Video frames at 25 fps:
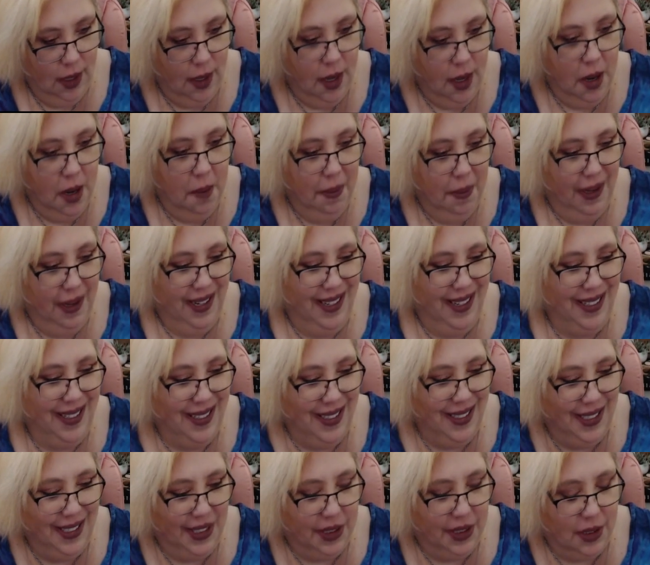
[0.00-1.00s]
he
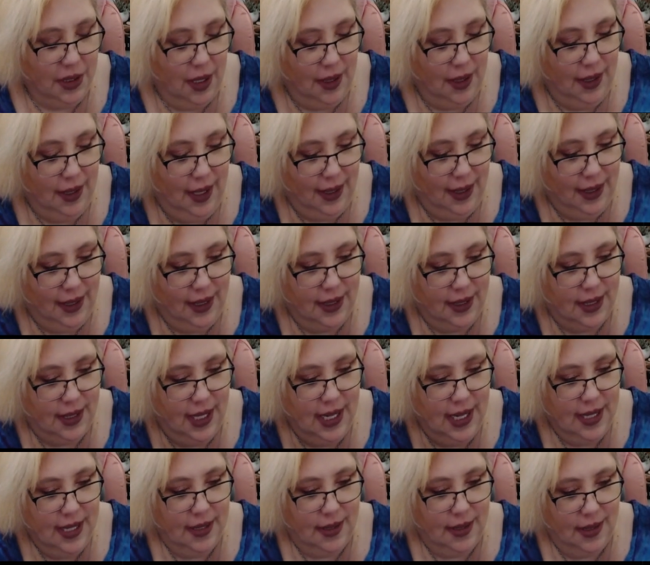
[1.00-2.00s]
is like got this
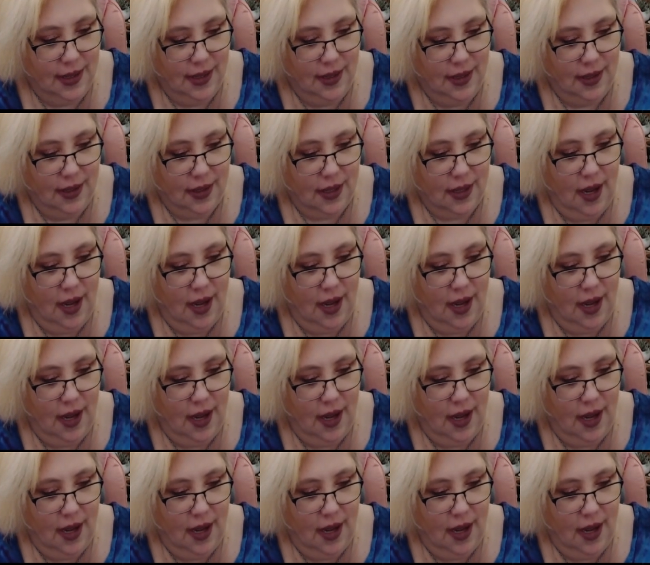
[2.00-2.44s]
innocence